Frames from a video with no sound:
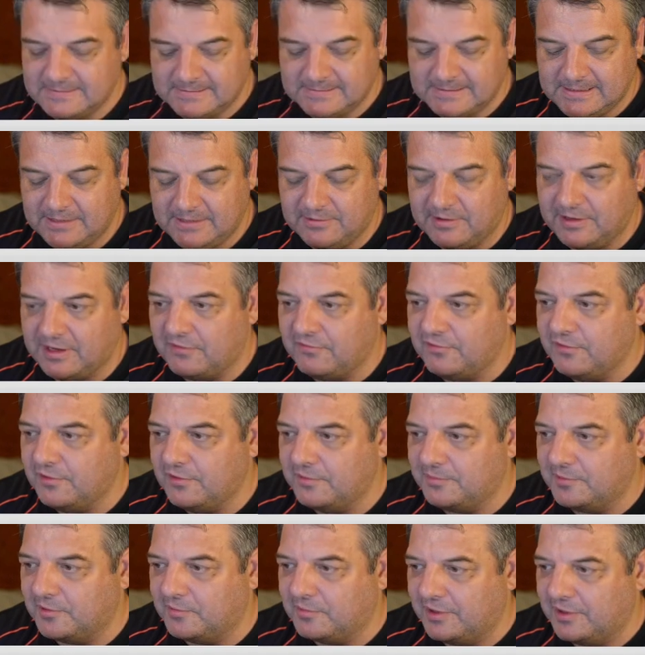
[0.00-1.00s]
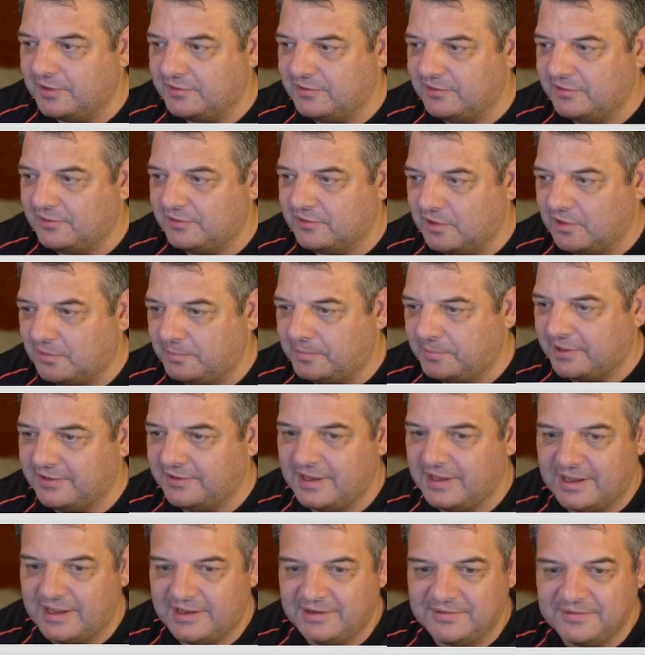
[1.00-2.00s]
Anyway, that formula works. Just copy it
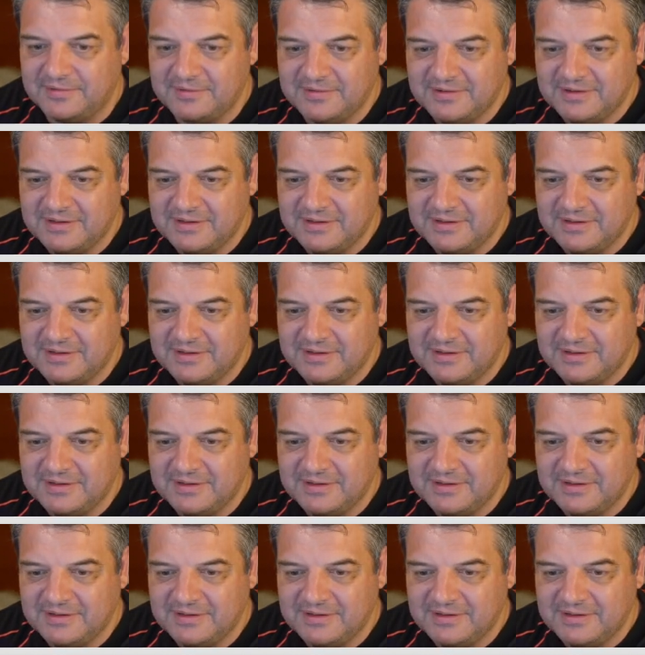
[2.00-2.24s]
down.